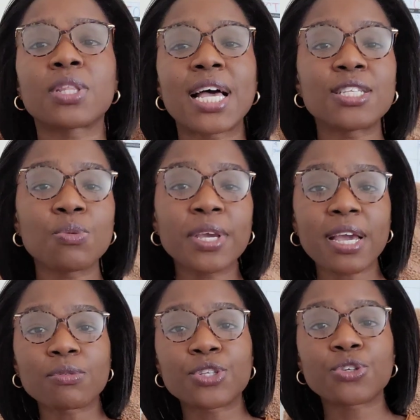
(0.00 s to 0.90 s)
last week
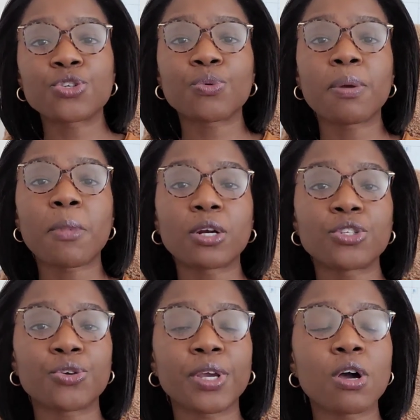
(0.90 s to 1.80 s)
I was still doing
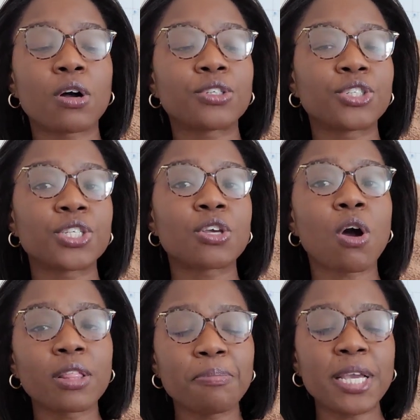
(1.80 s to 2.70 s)
monitoring calls, just
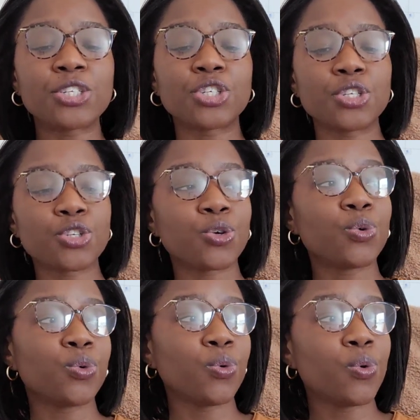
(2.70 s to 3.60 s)
calling patients
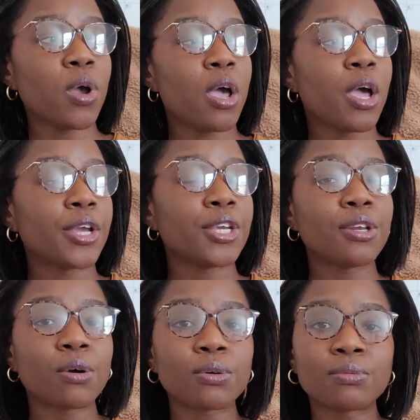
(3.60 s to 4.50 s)
who,
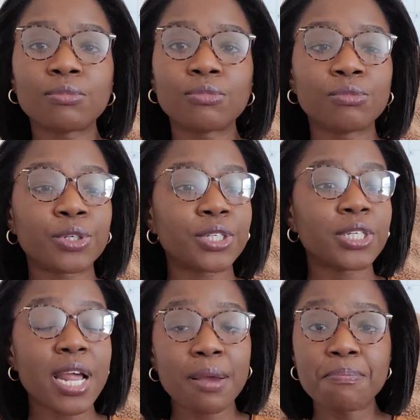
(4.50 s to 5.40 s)
were
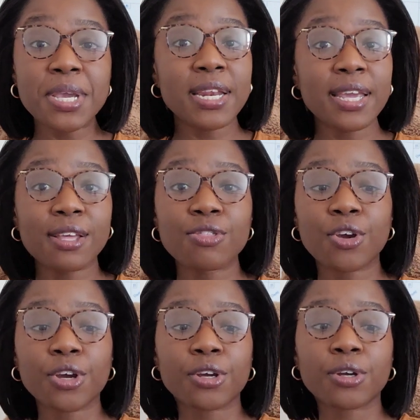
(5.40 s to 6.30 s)
not meeting
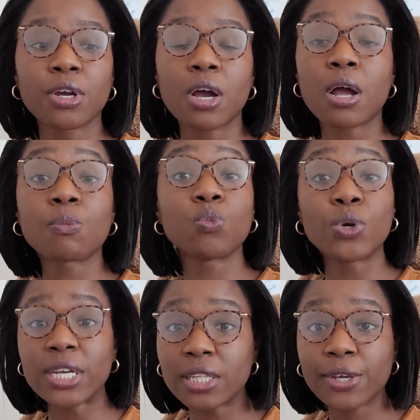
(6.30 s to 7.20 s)
their
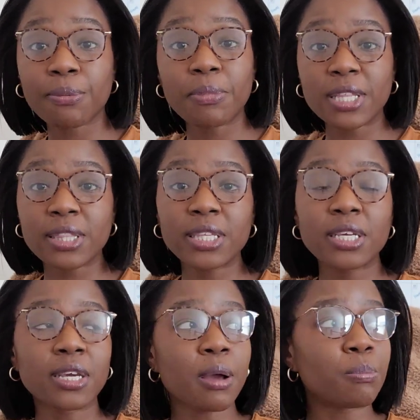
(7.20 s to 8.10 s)
weekly or
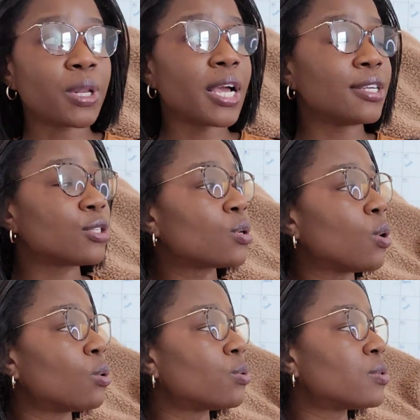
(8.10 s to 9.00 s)
monthly compliance
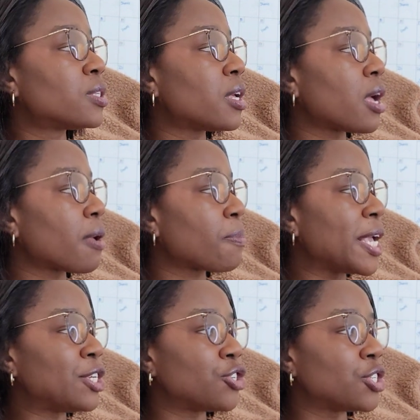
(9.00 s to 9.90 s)
goals,
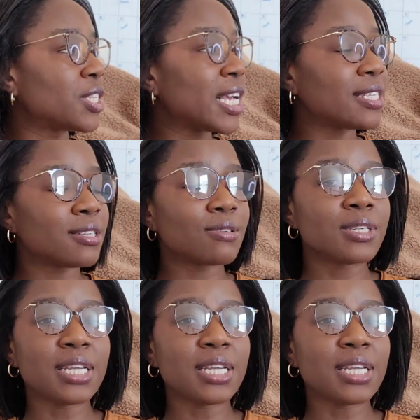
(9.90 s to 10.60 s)
patients that still